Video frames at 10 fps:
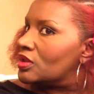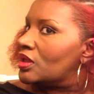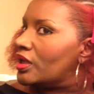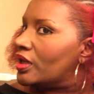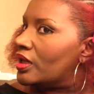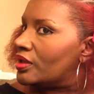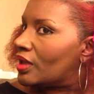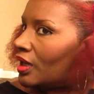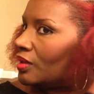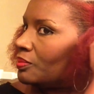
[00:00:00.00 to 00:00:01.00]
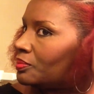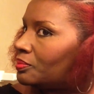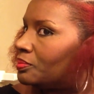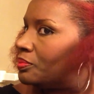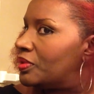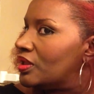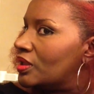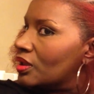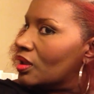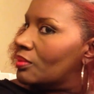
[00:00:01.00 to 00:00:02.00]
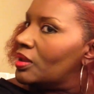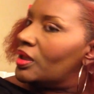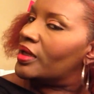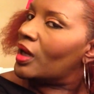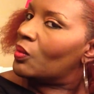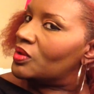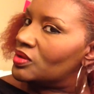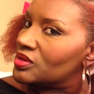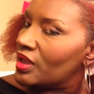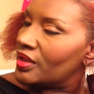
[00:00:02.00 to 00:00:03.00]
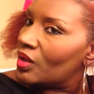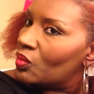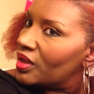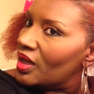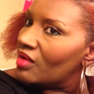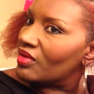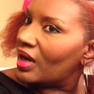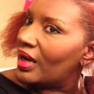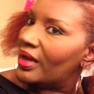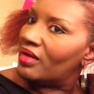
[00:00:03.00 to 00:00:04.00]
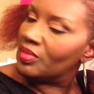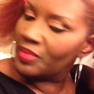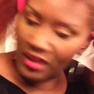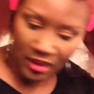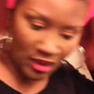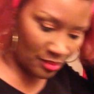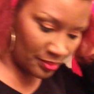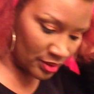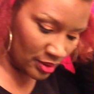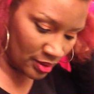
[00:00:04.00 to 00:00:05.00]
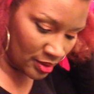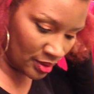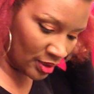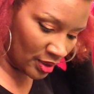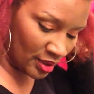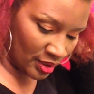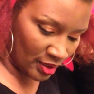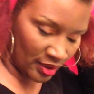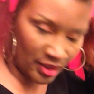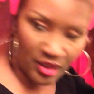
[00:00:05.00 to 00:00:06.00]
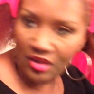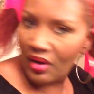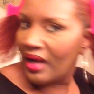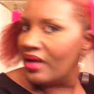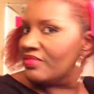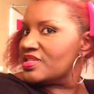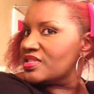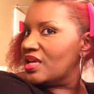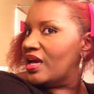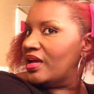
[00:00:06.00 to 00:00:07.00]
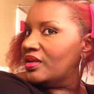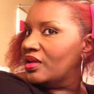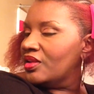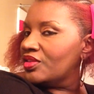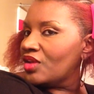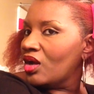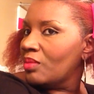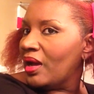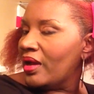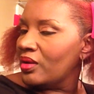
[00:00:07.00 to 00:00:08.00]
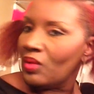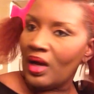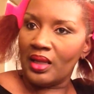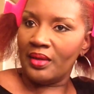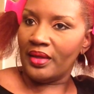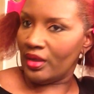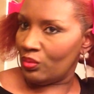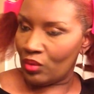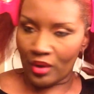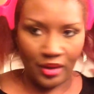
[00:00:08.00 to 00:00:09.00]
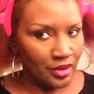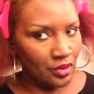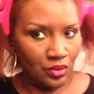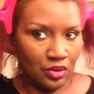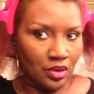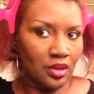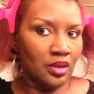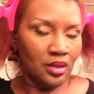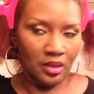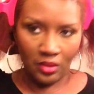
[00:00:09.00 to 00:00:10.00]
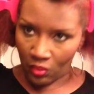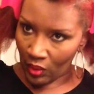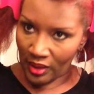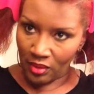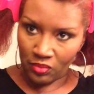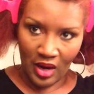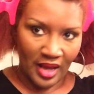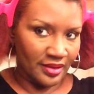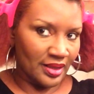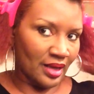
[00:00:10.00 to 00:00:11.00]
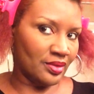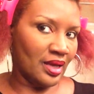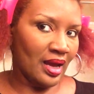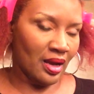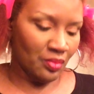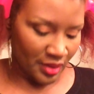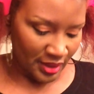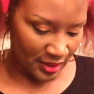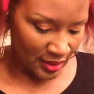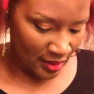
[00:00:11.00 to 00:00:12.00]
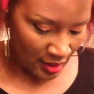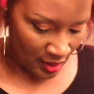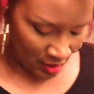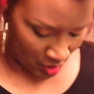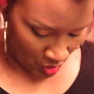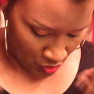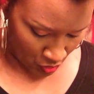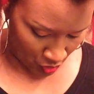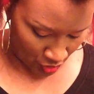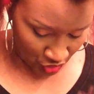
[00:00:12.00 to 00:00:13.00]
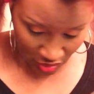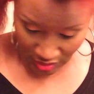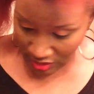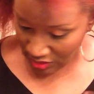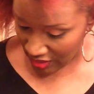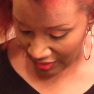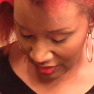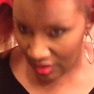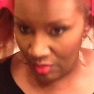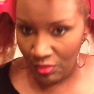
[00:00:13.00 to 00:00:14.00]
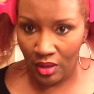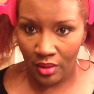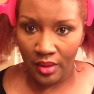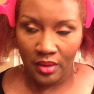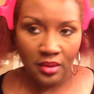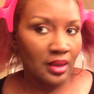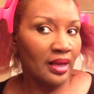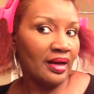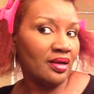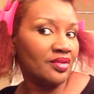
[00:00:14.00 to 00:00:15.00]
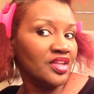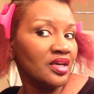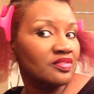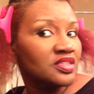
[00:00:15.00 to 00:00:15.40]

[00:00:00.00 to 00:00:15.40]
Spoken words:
and I pin it up. And I will say that whenever I have a pin up, either I have sat and thought about it while I'm at work, or while I'm riding down the highway, or just standing in the mirror I'll think of